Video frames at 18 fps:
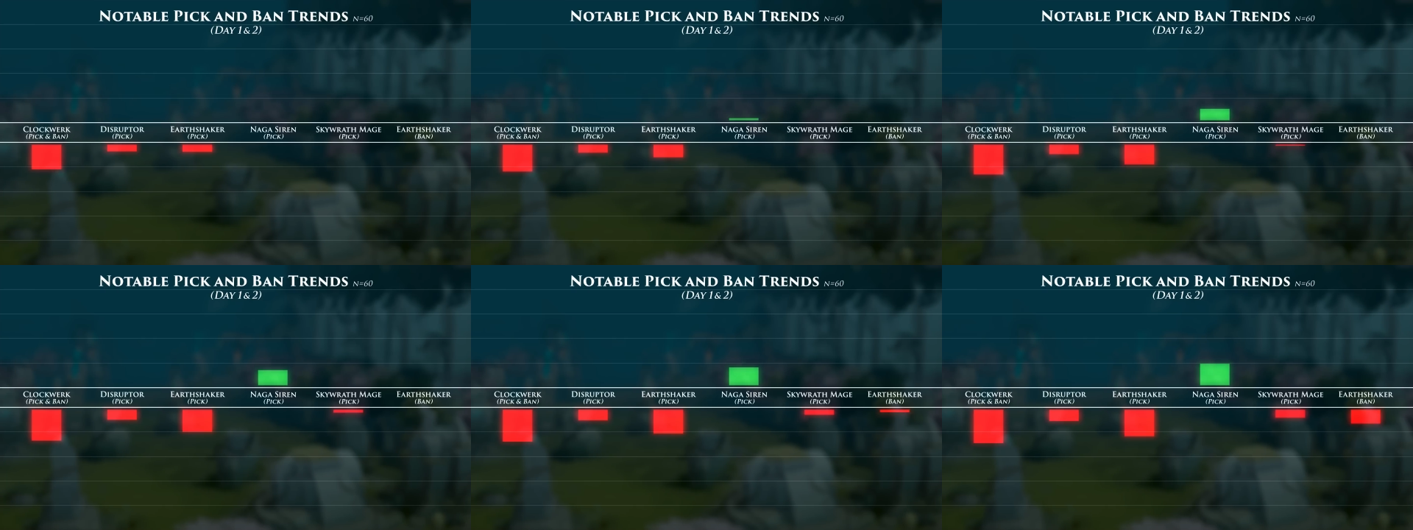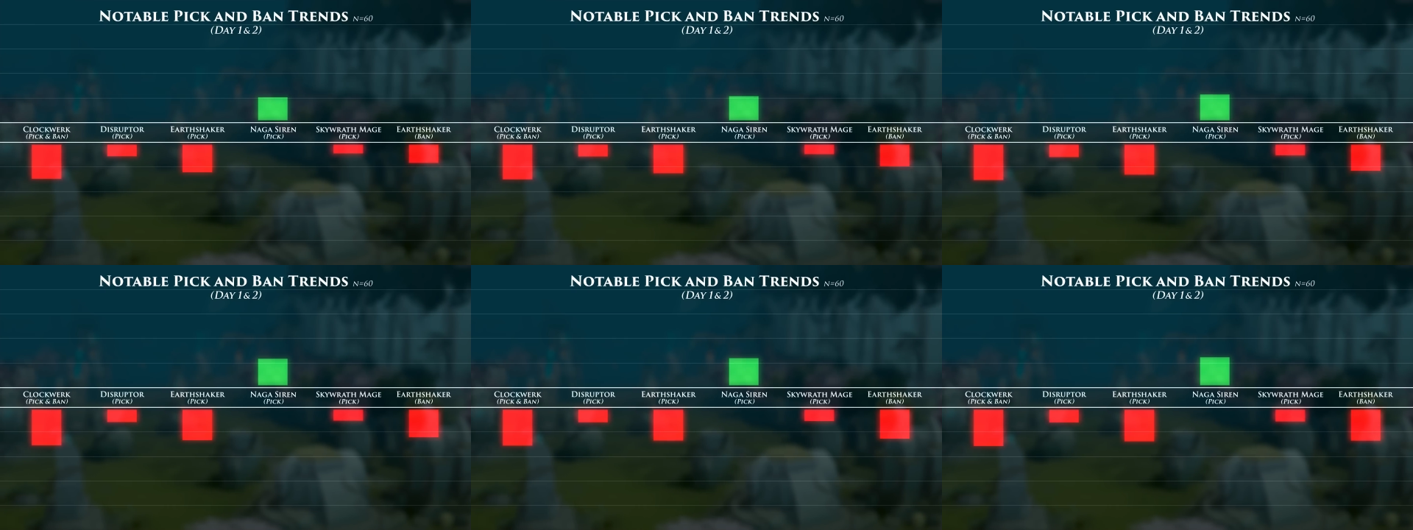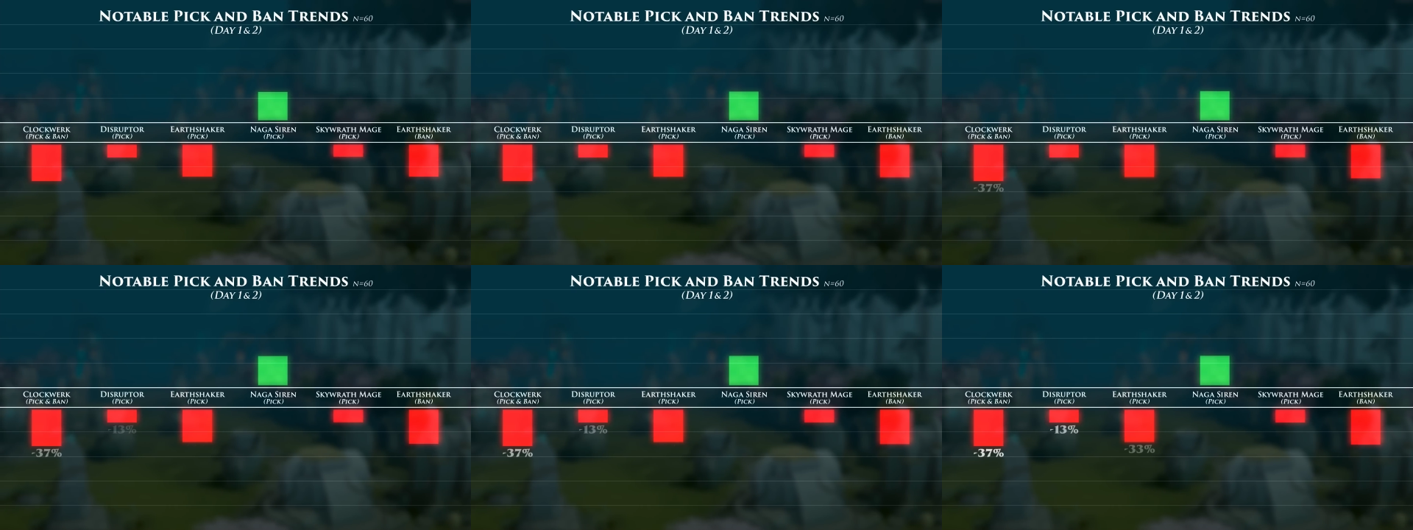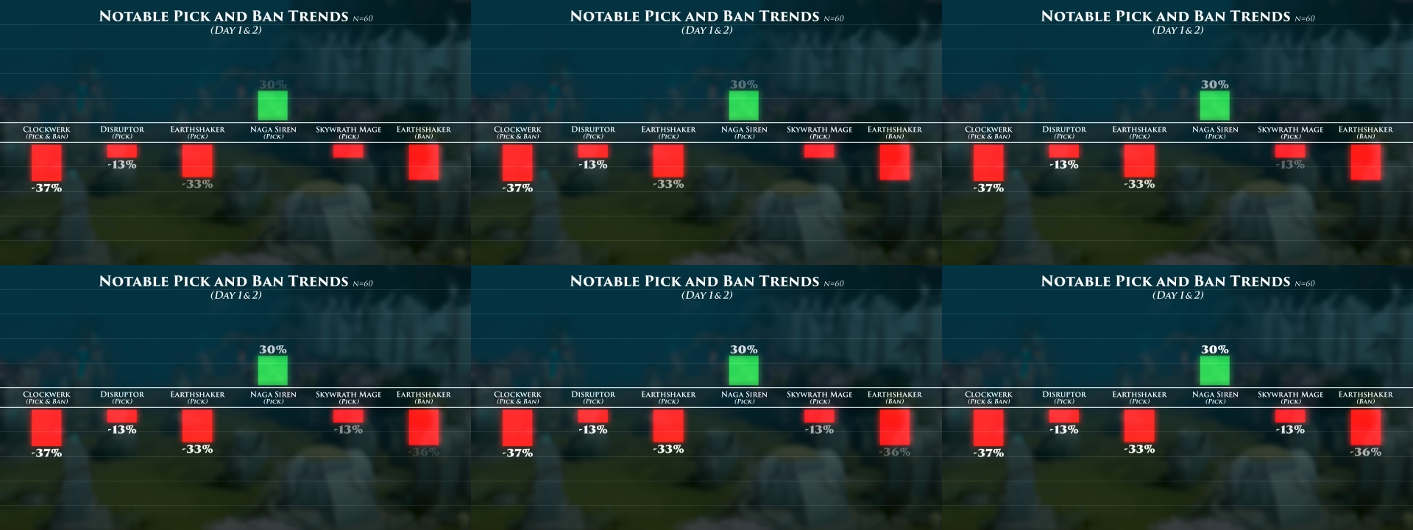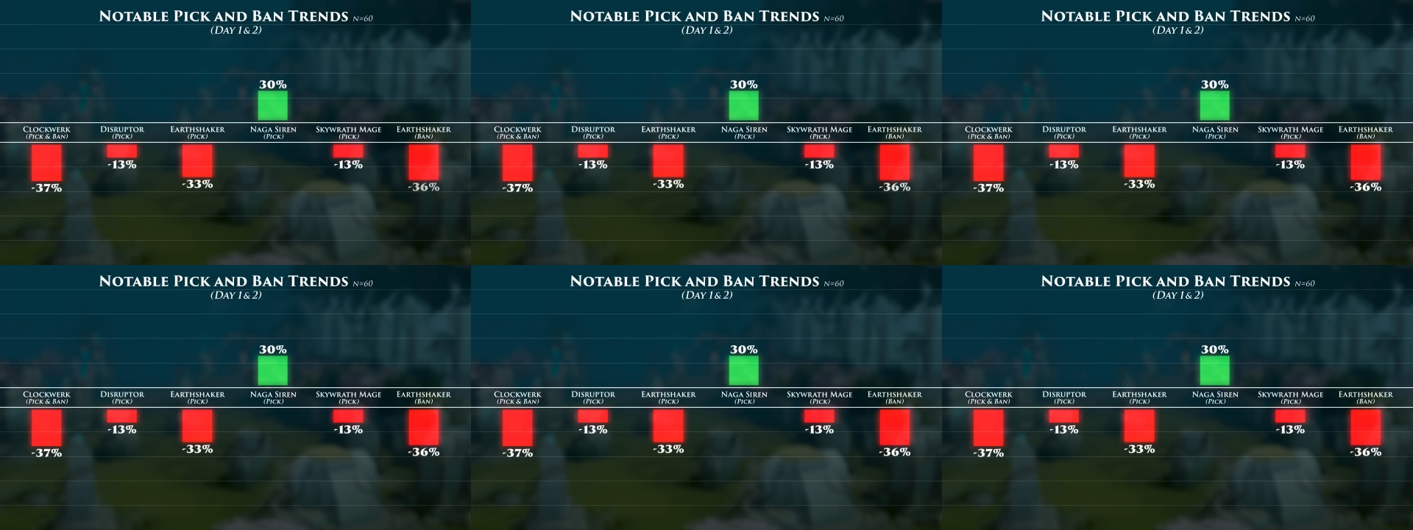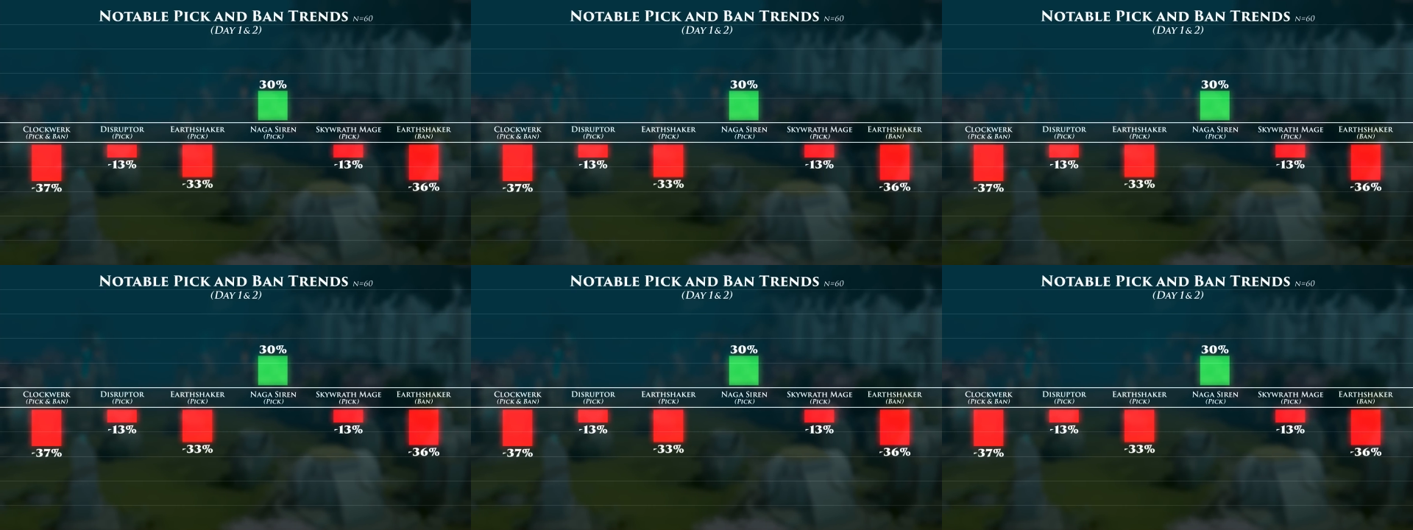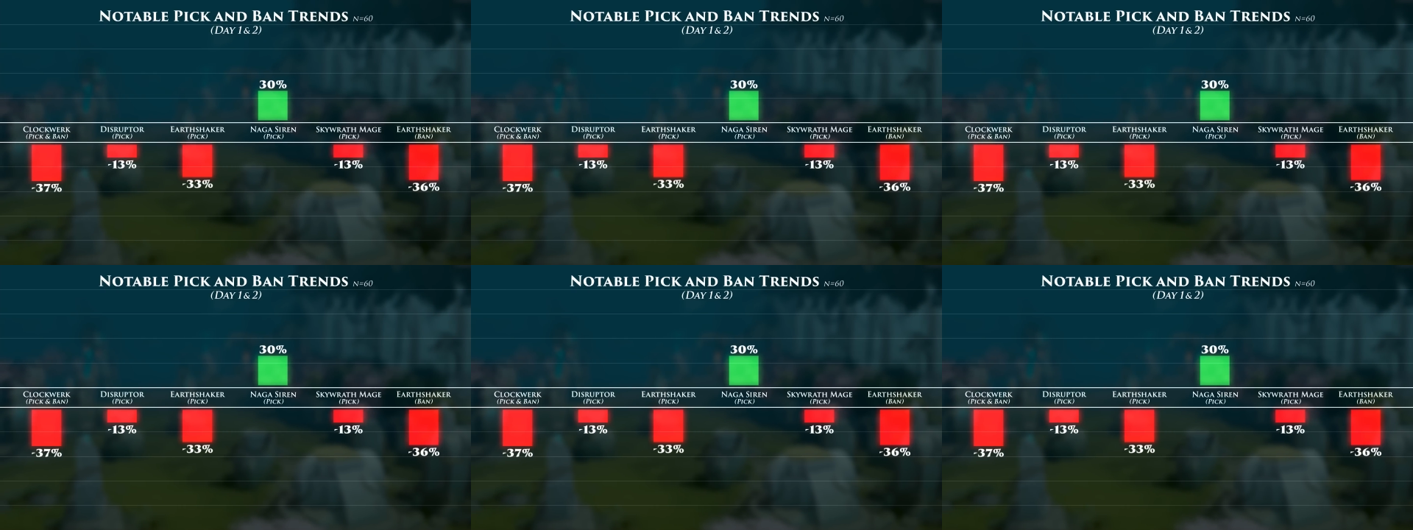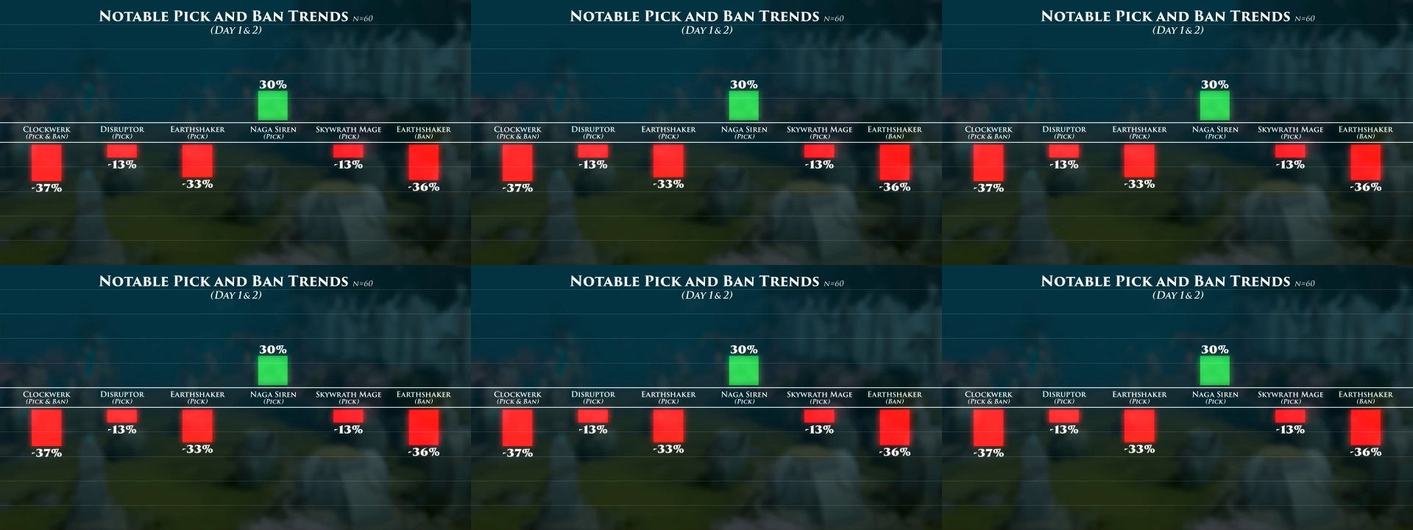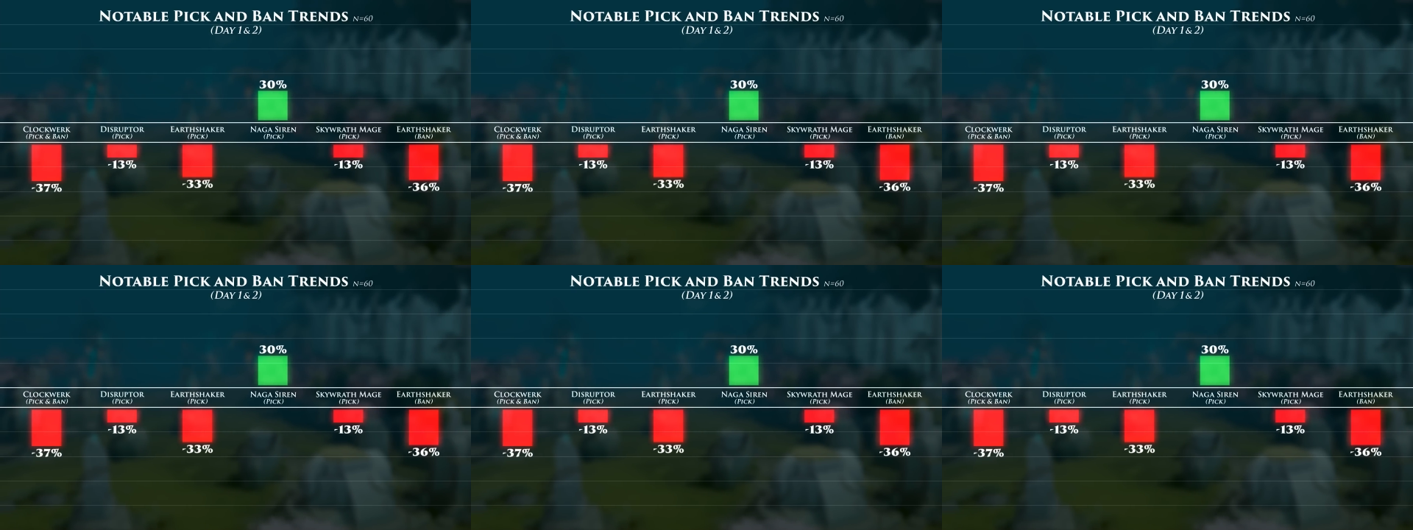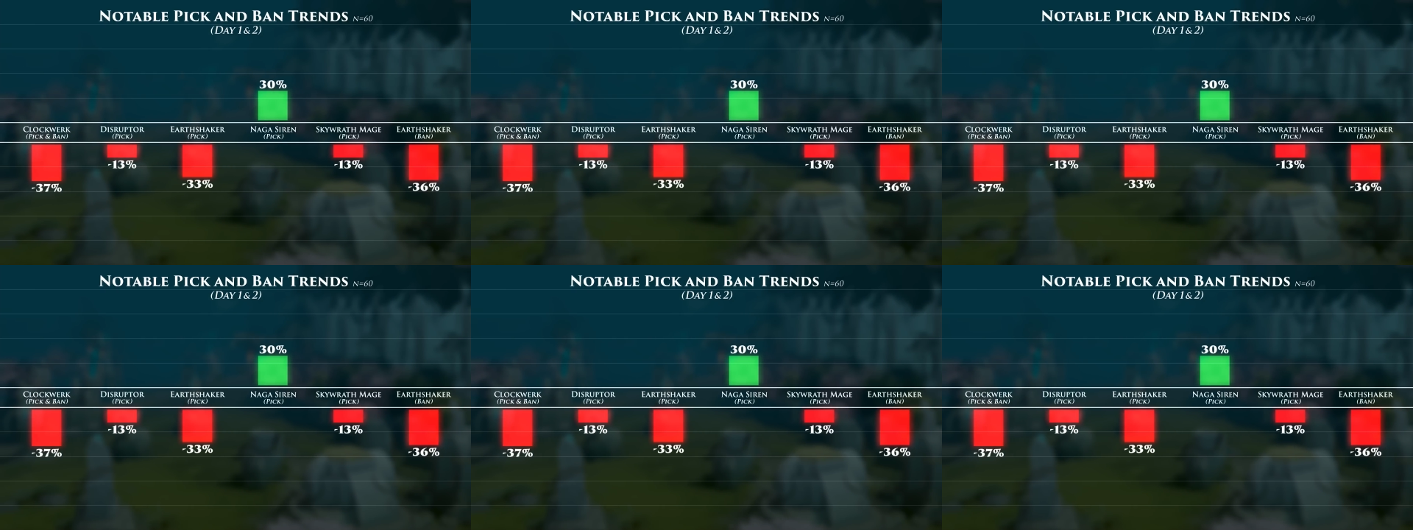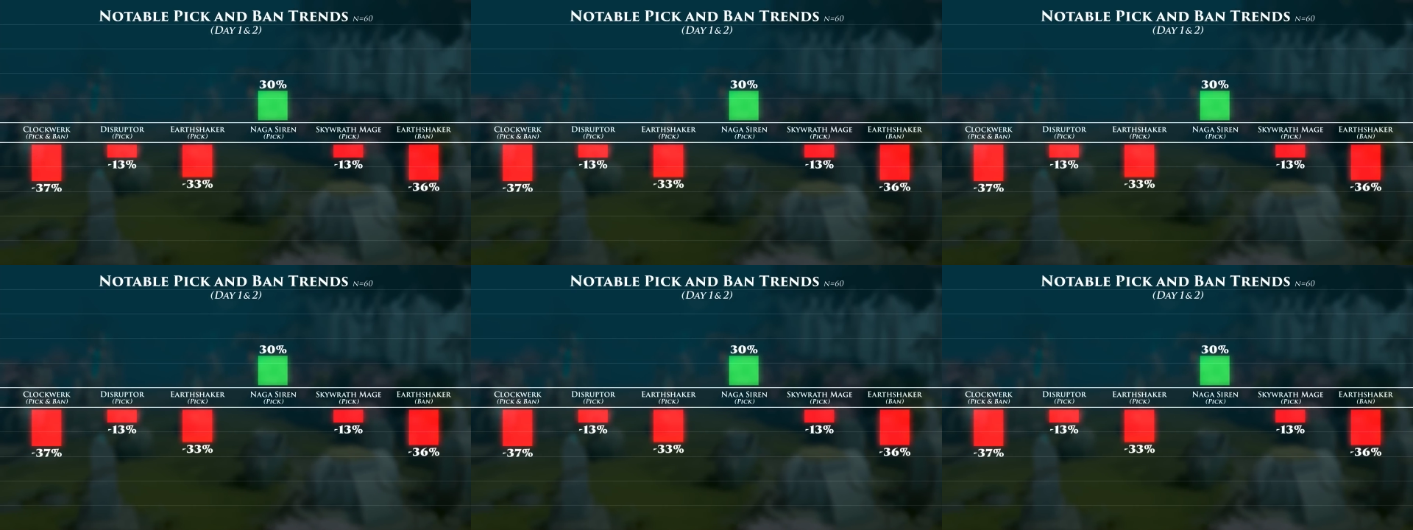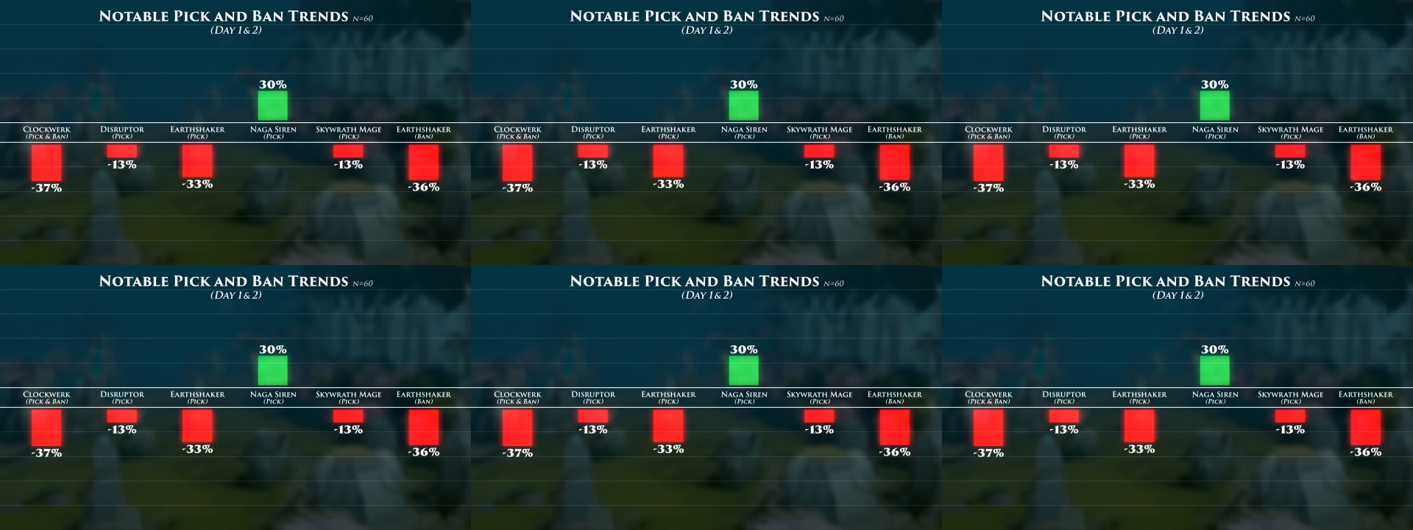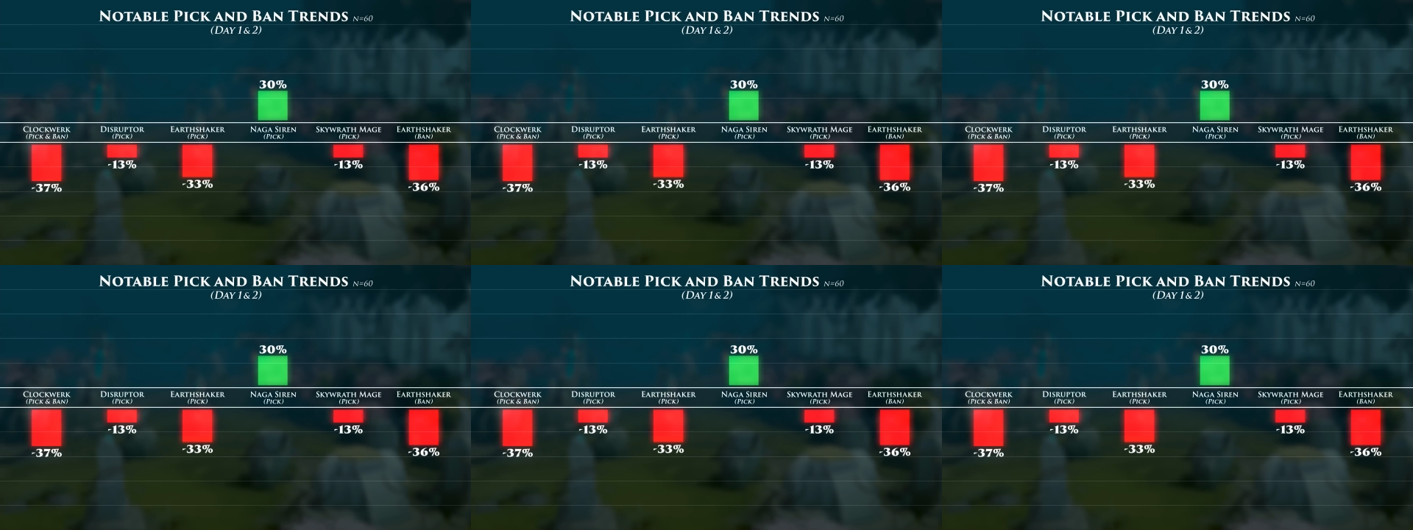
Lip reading: Nobody's mouth can be seen.